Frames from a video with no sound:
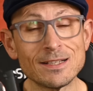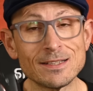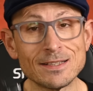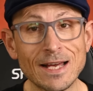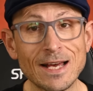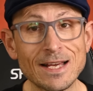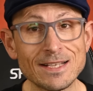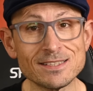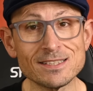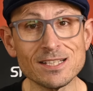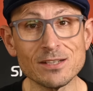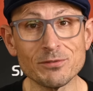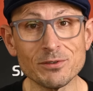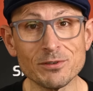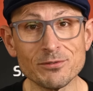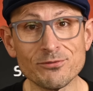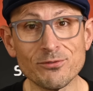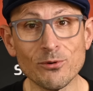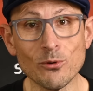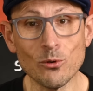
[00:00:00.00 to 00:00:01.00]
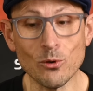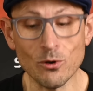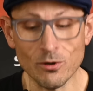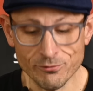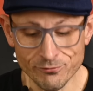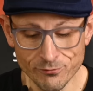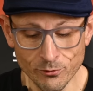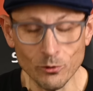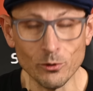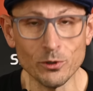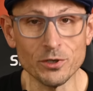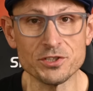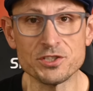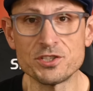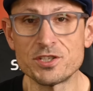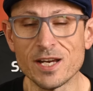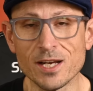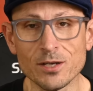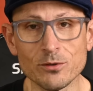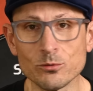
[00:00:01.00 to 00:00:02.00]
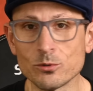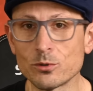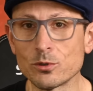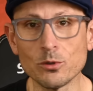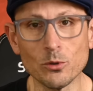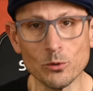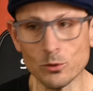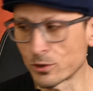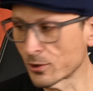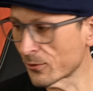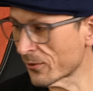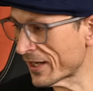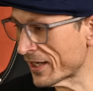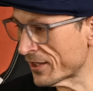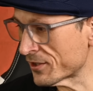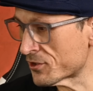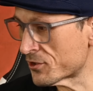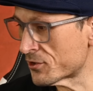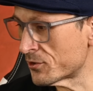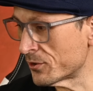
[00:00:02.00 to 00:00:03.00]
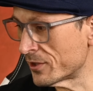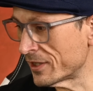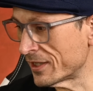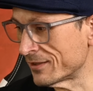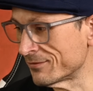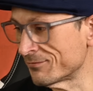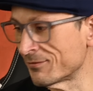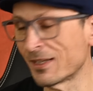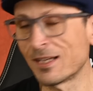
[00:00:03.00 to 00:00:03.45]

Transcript: The a7 IV for general all-around shooting.